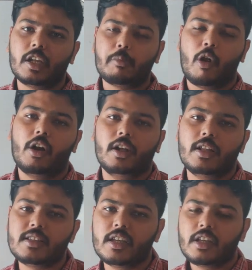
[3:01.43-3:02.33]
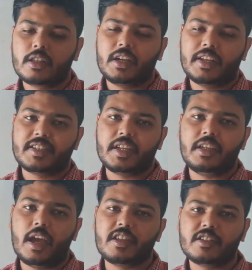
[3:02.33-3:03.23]
other models, the
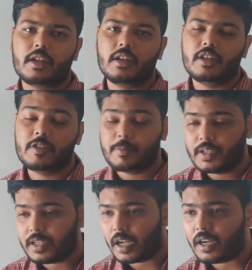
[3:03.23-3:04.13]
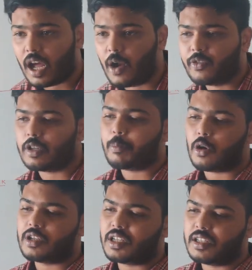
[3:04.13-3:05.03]
testing is been done after the
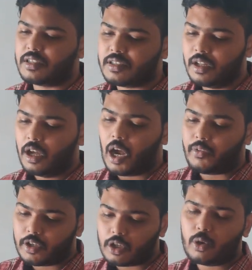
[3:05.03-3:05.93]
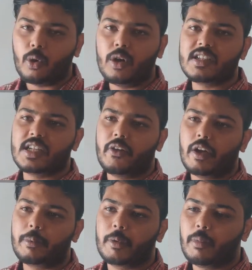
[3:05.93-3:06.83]
code is
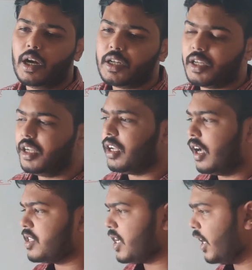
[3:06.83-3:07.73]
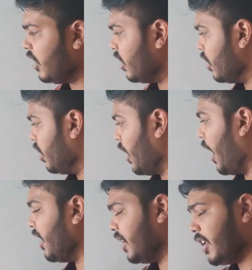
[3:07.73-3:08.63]
developed. But in Agile
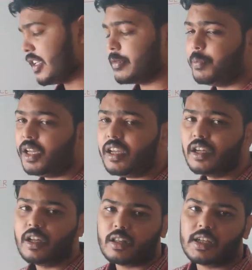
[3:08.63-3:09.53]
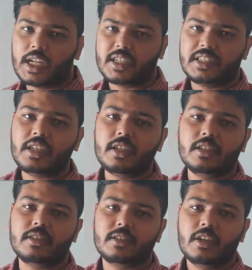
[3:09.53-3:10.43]
and in XP, the testing
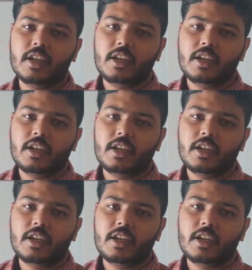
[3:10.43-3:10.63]
is